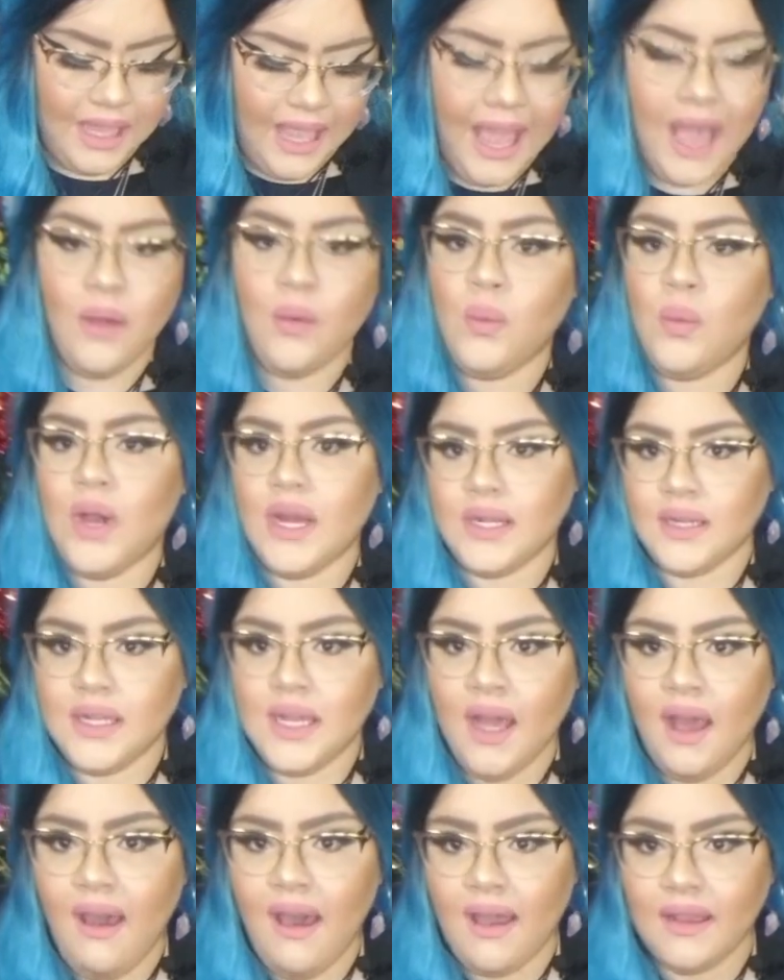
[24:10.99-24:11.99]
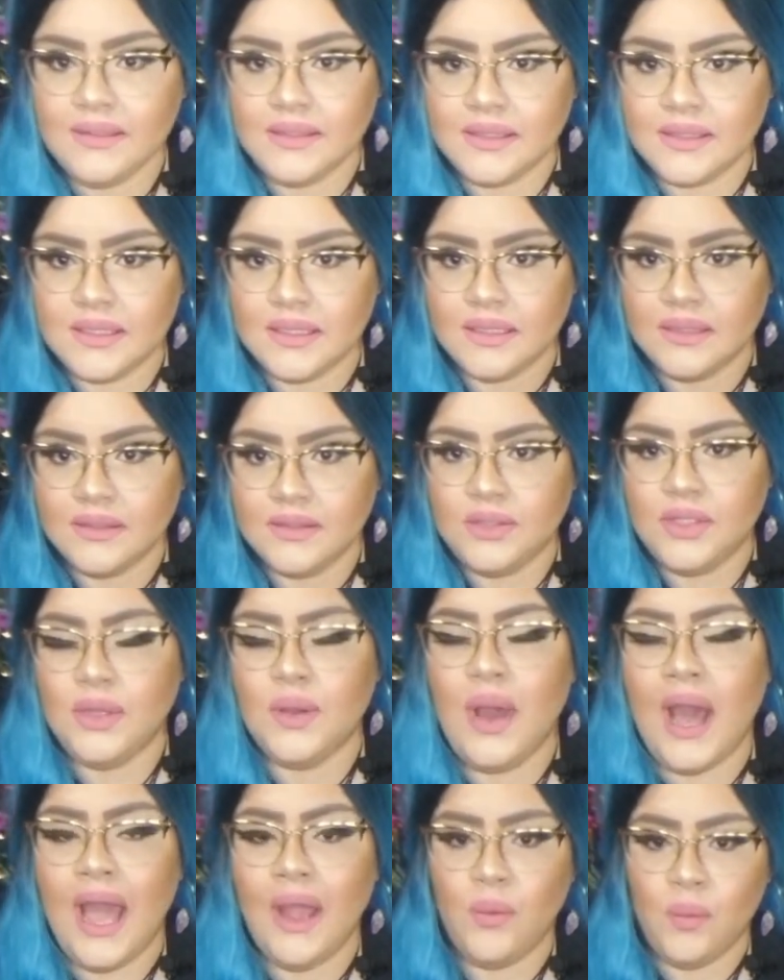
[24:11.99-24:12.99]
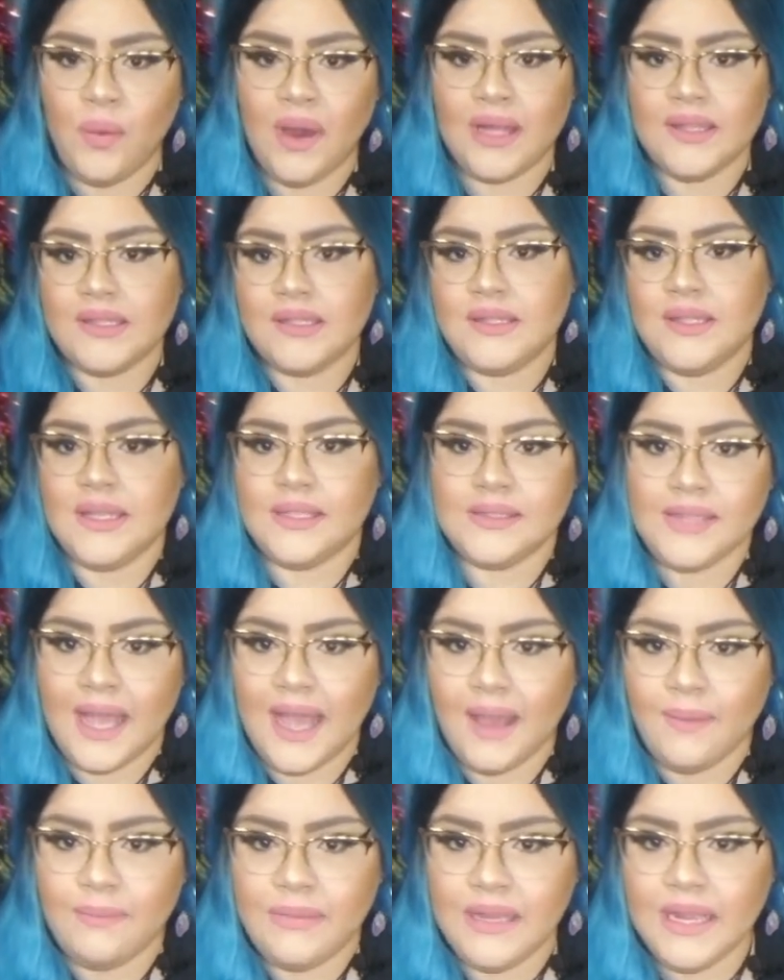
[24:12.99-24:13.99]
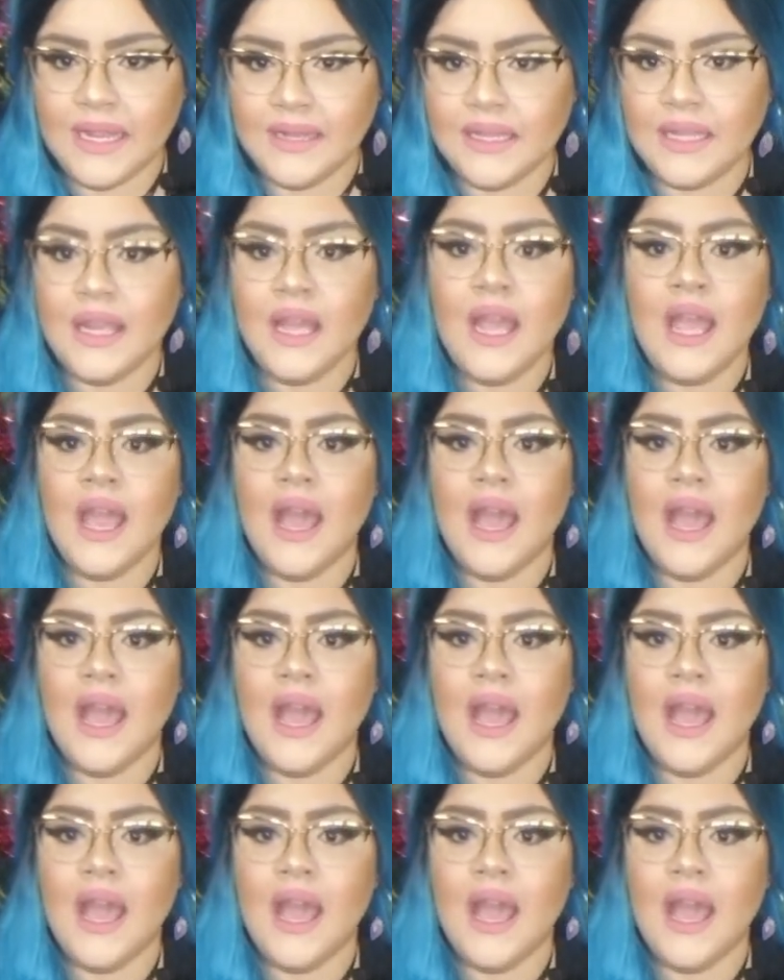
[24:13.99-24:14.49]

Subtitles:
at what cost do I want this happy ending?